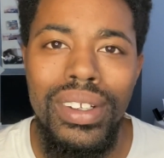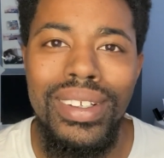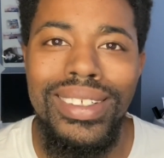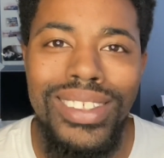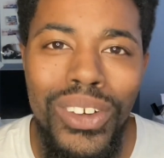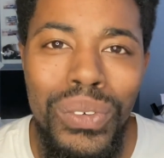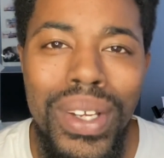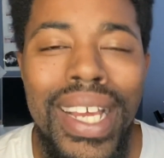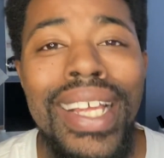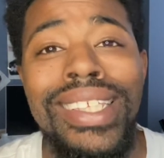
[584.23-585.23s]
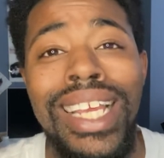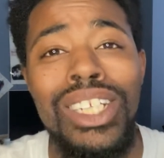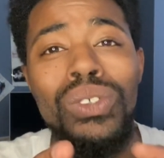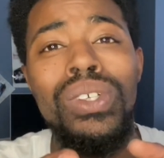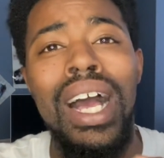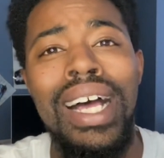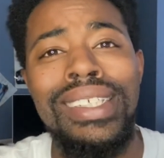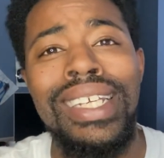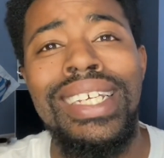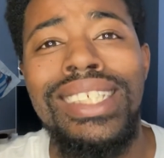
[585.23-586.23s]
So thank you guys.
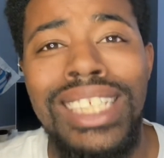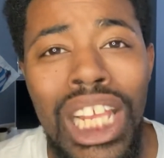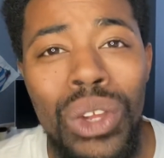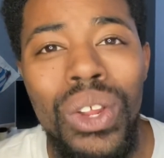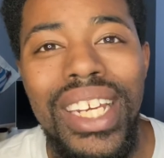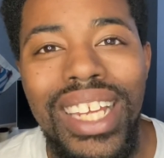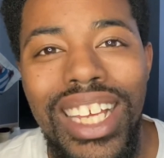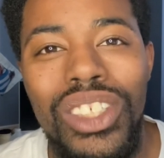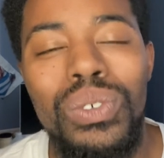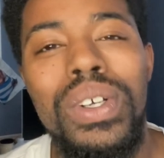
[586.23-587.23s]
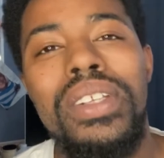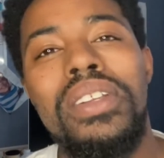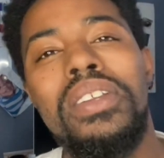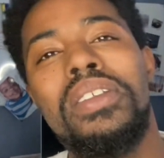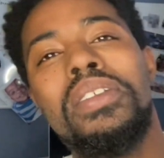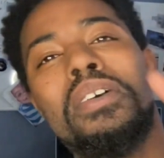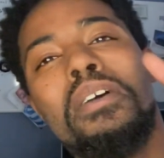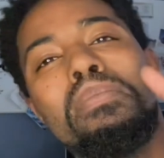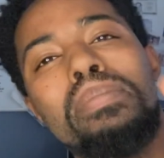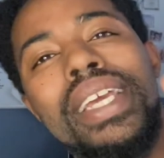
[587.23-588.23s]
See you in the next one.
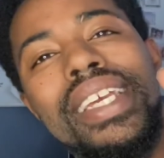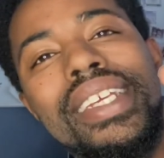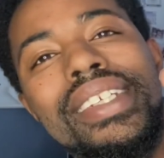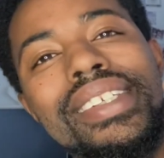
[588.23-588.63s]
Peace.